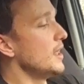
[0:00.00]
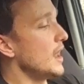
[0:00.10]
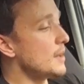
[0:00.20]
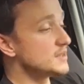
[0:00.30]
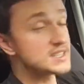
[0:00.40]

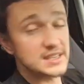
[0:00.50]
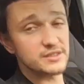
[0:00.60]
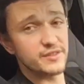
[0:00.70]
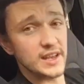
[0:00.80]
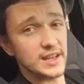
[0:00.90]
Lambda sensor
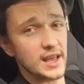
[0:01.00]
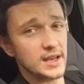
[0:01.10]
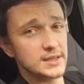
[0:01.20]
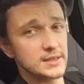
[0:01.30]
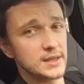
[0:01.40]
failure
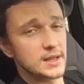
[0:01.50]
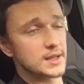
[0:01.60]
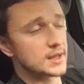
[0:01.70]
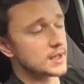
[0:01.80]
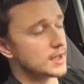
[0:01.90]

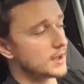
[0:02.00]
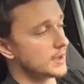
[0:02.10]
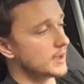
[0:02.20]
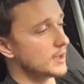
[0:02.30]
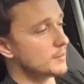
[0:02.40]

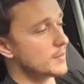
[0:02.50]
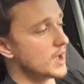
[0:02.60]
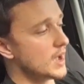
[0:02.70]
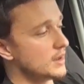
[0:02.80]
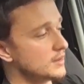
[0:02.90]

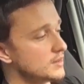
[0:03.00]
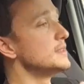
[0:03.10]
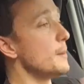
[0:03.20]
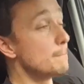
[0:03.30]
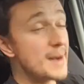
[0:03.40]
and
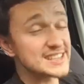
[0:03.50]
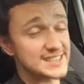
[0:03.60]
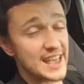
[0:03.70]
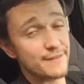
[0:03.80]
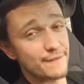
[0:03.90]
mass
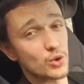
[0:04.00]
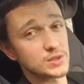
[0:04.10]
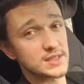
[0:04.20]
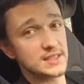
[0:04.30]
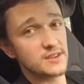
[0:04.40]
airflow
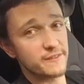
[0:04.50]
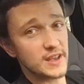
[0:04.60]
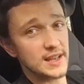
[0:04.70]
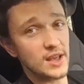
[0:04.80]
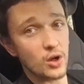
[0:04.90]
sensor
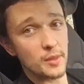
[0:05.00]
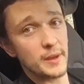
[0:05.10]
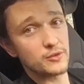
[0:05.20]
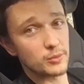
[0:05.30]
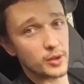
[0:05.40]
failure on the
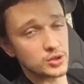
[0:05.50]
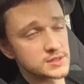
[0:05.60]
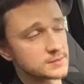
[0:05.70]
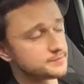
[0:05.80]
petrol models.